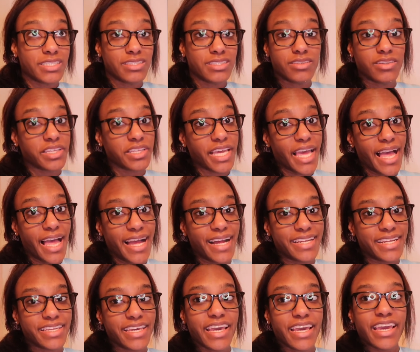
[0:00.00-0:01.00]
it till the
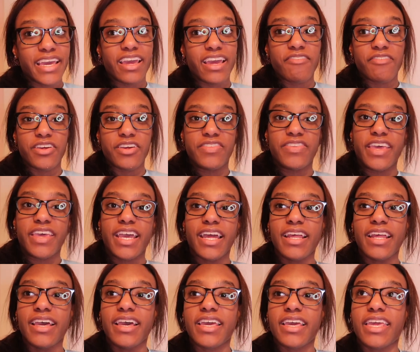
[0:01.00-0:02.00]
end. If you
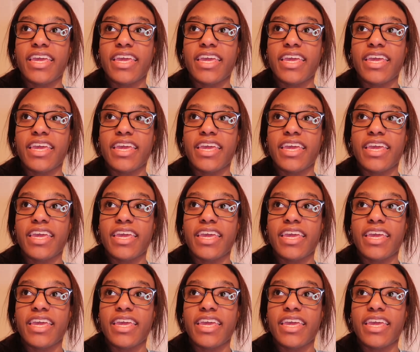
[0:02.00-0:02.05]
did,